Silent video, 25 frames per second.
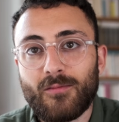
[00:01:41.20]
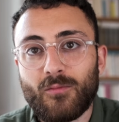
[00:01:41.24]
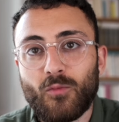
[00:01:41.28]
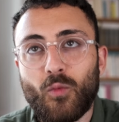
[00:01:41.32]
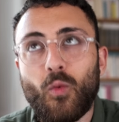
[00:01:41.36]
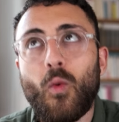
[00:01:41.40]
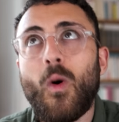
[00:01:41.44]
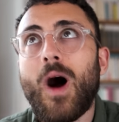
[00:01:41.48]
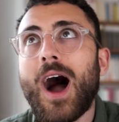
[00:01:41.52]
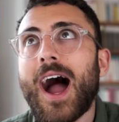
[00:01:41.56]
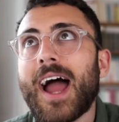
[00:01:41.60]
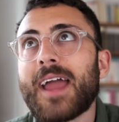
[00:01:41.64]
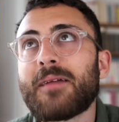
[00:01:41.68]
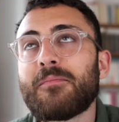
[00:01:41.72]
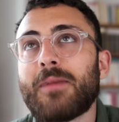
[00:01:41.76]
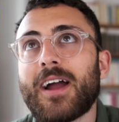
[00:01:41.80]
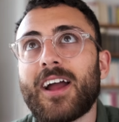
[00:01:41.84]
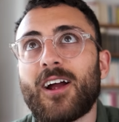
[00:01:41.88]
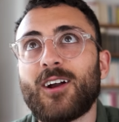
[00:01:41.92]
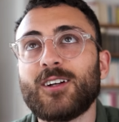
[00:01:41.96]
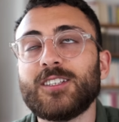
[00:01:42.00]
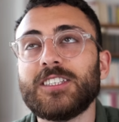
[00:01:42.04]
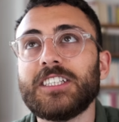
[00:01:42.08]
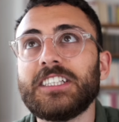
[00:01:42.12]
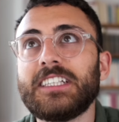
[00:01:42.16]
why my
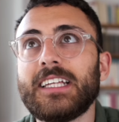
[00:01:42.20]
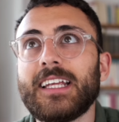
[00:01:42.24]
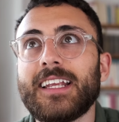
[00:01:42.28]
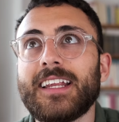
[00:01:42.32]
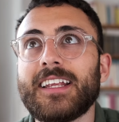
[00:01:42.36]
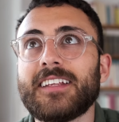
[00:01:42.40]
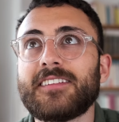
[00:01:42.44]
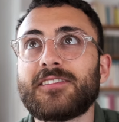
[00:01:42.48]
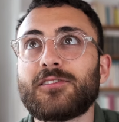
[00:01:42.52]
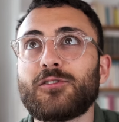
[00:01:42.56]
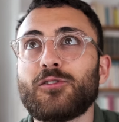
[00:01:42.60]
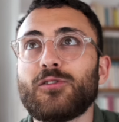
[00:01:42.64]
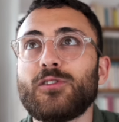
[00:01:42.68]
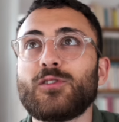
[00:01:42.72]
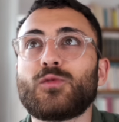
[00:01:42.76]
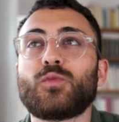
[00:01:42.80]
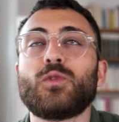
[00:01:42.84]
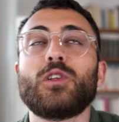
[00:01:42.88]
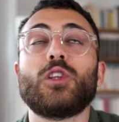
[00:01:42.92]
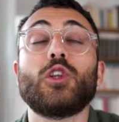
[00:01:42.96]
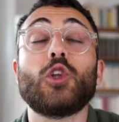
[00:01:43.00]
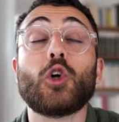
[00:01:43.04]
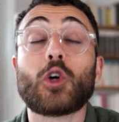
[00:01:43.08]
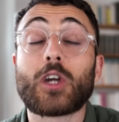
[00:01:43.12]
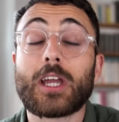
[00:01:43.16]
Argentinian students
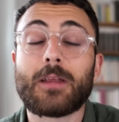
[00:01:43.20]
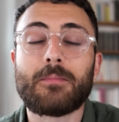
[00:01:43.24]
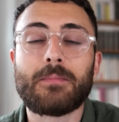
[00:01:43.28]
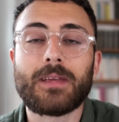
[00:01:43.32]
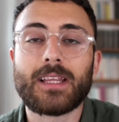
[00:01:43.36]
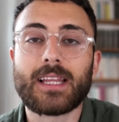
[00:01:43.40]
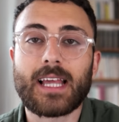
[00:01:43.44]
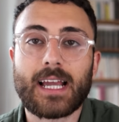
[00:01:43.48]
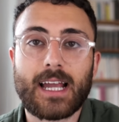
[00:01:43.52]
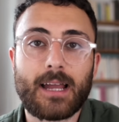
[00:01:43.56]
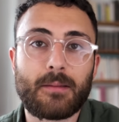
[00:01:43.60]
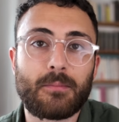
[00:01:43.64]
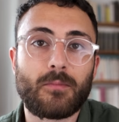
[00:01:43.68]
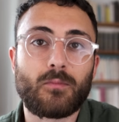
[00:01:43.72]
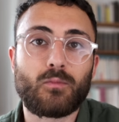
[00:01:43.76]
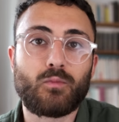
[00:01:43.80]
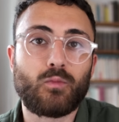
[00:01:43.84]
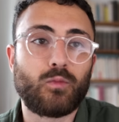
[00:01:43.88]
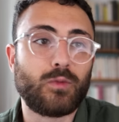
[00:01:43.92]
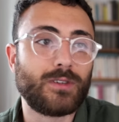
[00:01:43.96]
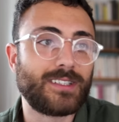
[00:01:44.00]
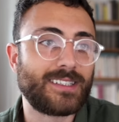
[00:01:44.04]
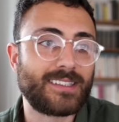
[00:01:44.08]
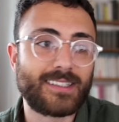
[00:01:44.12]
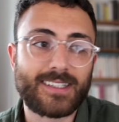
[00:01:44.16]
would look at me like I
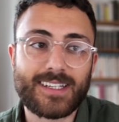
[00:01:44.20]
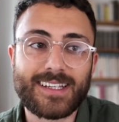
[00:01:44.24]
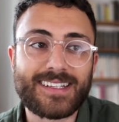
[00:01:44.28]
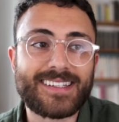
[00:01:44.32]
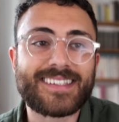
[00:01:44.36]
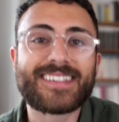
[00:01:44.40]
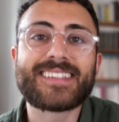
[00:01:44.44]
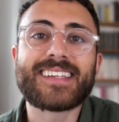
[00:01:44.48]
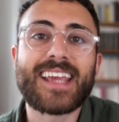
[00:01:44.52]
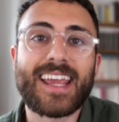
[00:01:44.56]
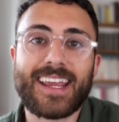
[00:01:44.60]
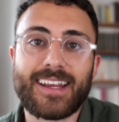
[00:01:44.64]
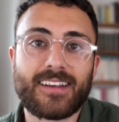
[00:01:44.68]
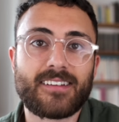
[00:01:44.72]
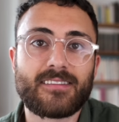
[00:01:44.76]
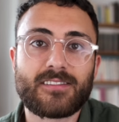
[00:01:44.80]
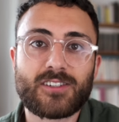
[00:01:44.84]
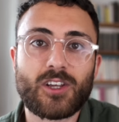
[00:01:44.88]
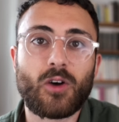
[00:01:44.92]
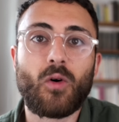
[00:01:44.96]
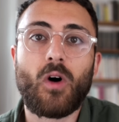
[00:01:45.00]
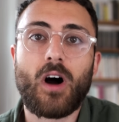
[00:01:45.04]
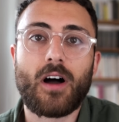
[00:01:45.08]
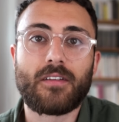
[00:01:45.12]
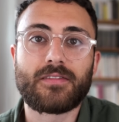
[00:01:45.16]
was insane
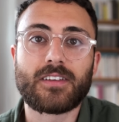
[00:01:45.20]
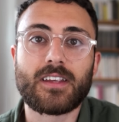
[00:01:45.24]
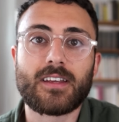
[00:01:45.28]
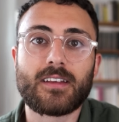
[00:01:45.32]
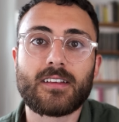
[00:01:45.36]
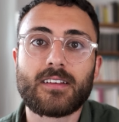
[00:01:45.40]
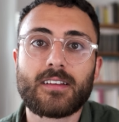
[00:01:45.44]
so often.